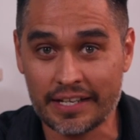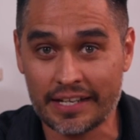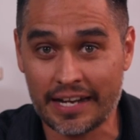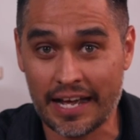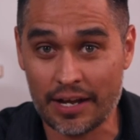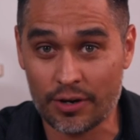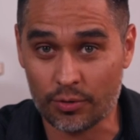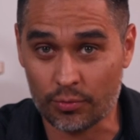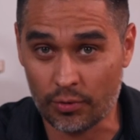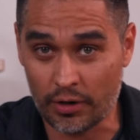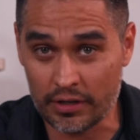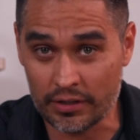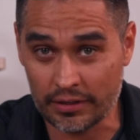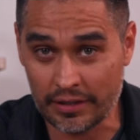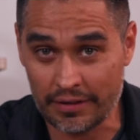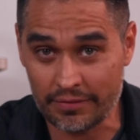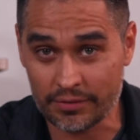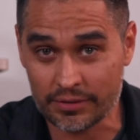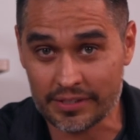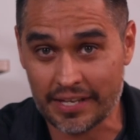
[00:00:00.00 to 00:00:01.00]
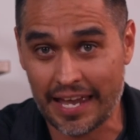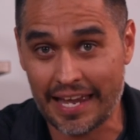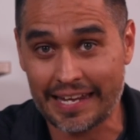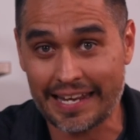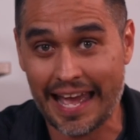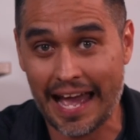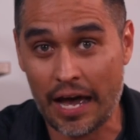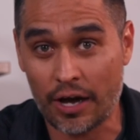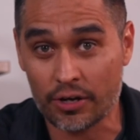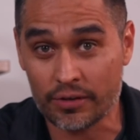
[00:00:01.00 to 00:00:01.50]
and how to run a level
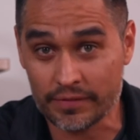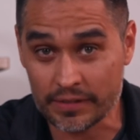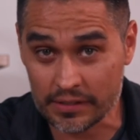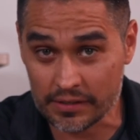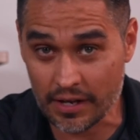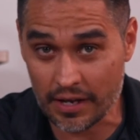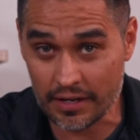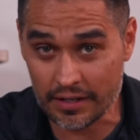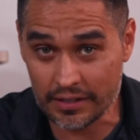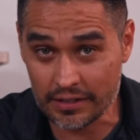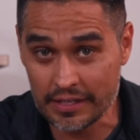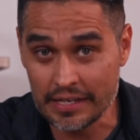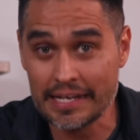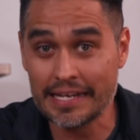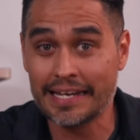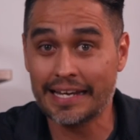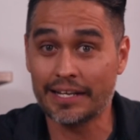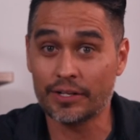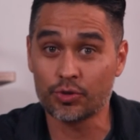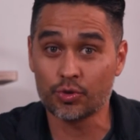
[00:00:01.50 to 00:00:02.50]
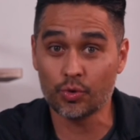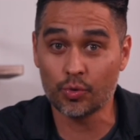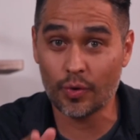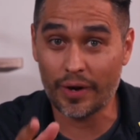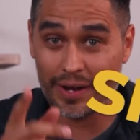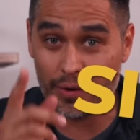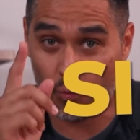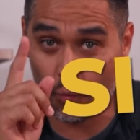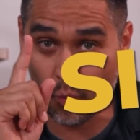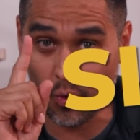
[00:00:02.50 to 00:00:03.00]
10 out of Asana into
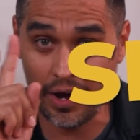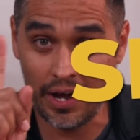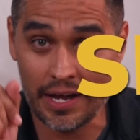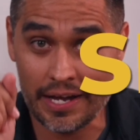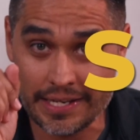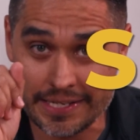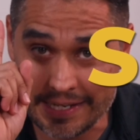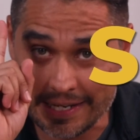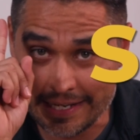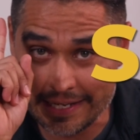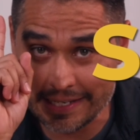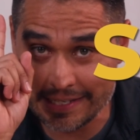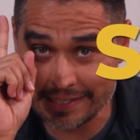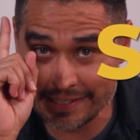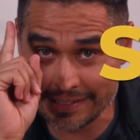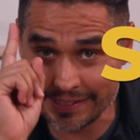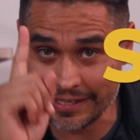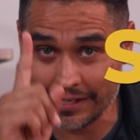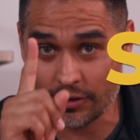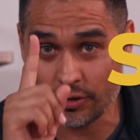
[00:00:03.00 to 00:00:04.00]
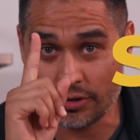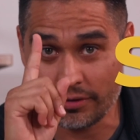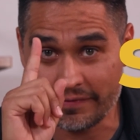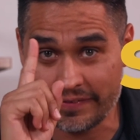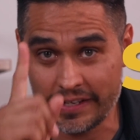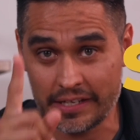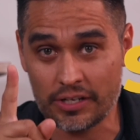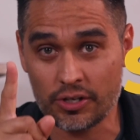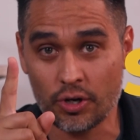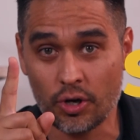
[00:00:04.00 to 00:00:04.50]
one single
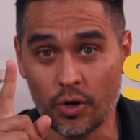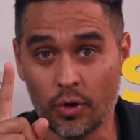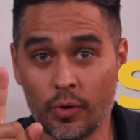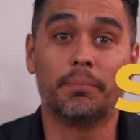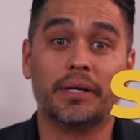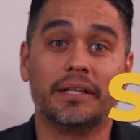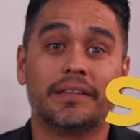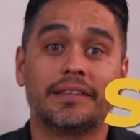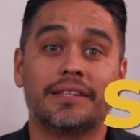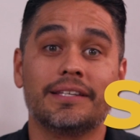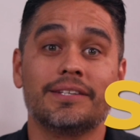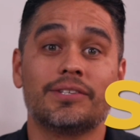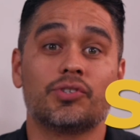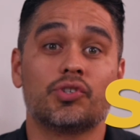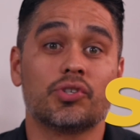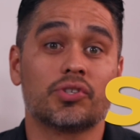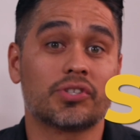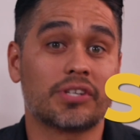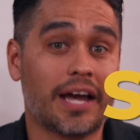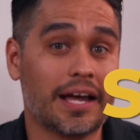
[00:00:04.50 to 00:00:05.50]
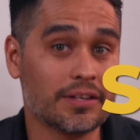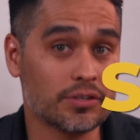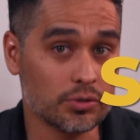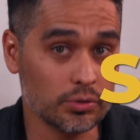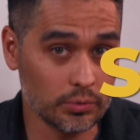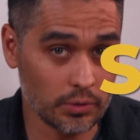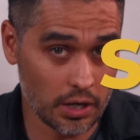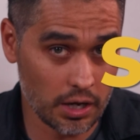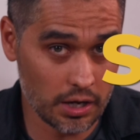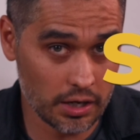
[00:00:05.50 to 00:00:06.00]
video, but this just got
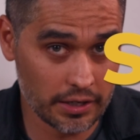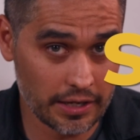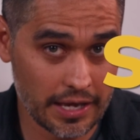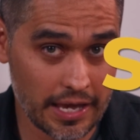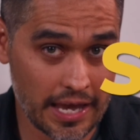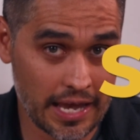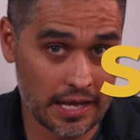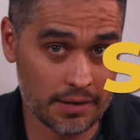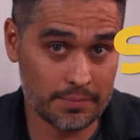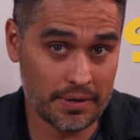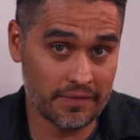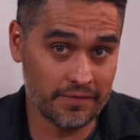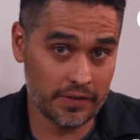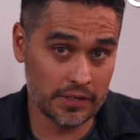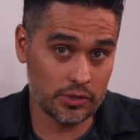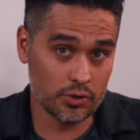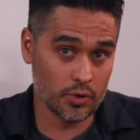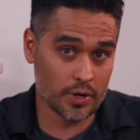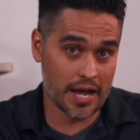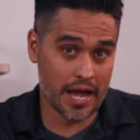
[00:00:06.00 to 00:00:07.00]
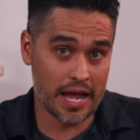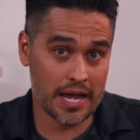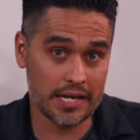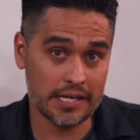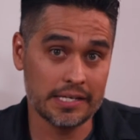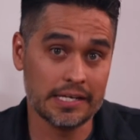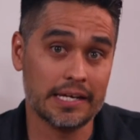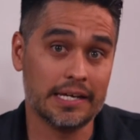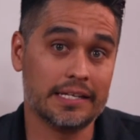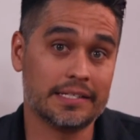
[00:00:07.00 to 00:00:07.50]
too long and my video guy
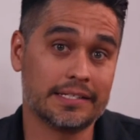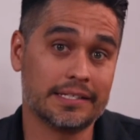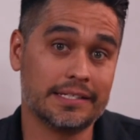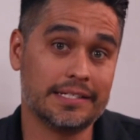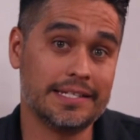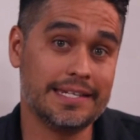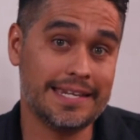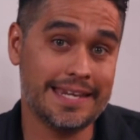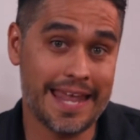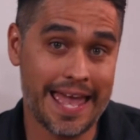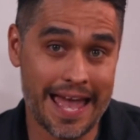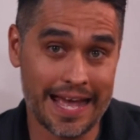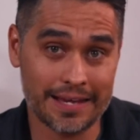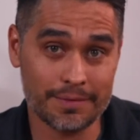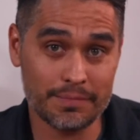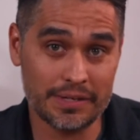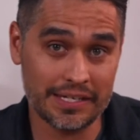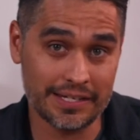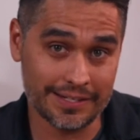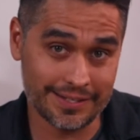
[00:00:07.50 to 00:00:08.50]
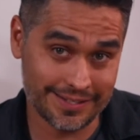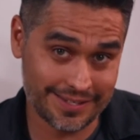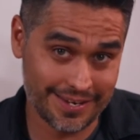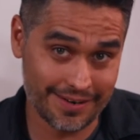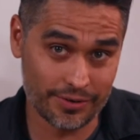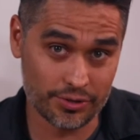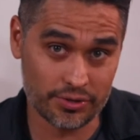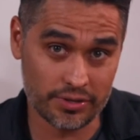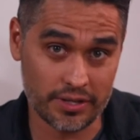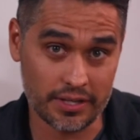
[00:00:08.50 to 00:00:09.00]
is gonna nag me to
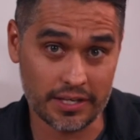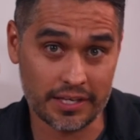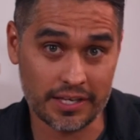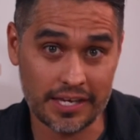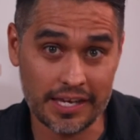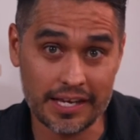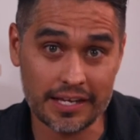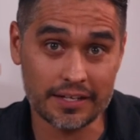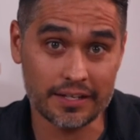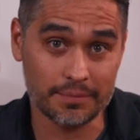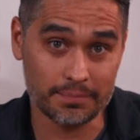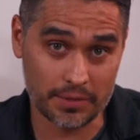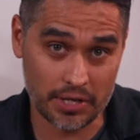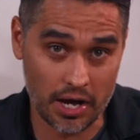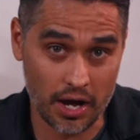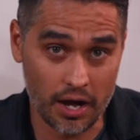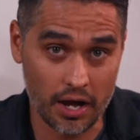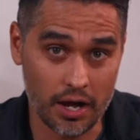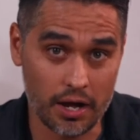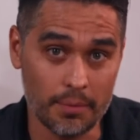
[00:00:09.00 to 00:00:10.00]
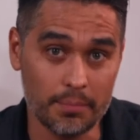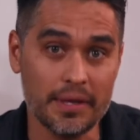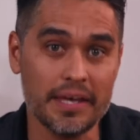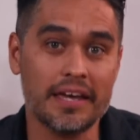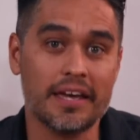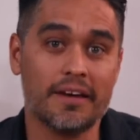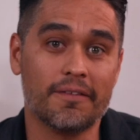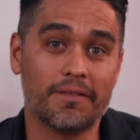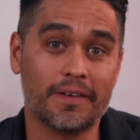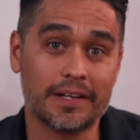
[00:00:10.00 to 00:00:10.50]
tears of the kingdom come
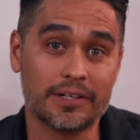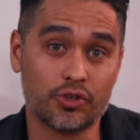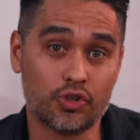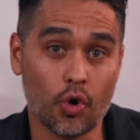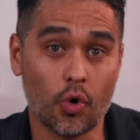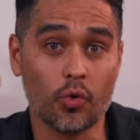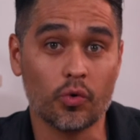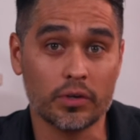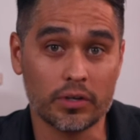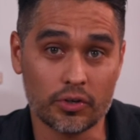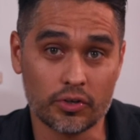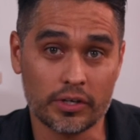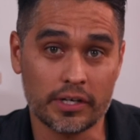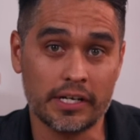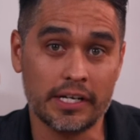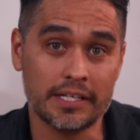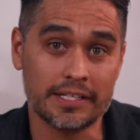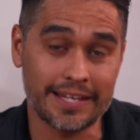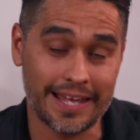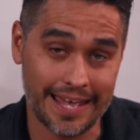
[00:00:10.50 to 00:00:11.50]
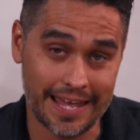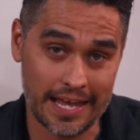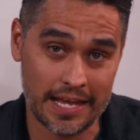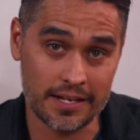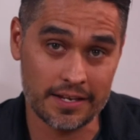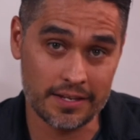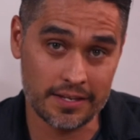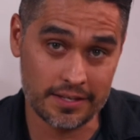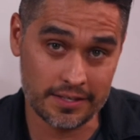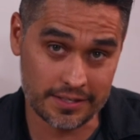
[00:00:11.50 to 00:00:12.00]
if I don't agree to
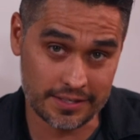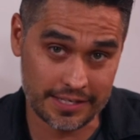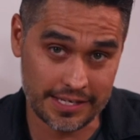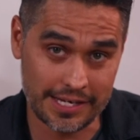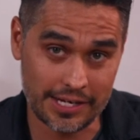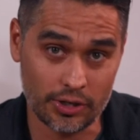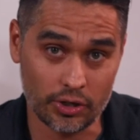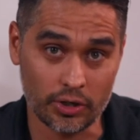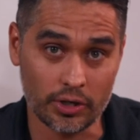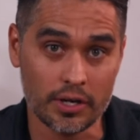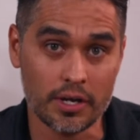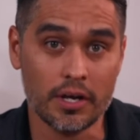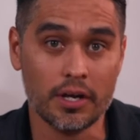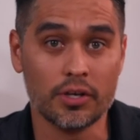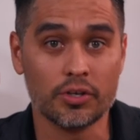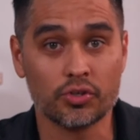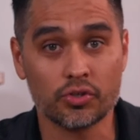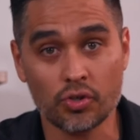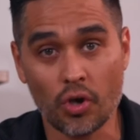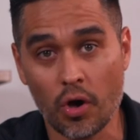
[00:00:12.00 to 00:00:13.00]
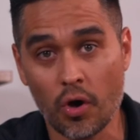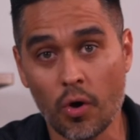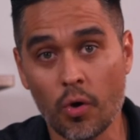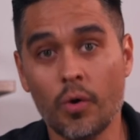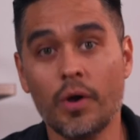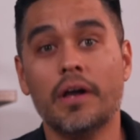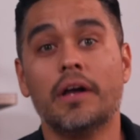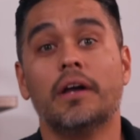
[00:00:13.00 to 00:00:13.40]
end this here. So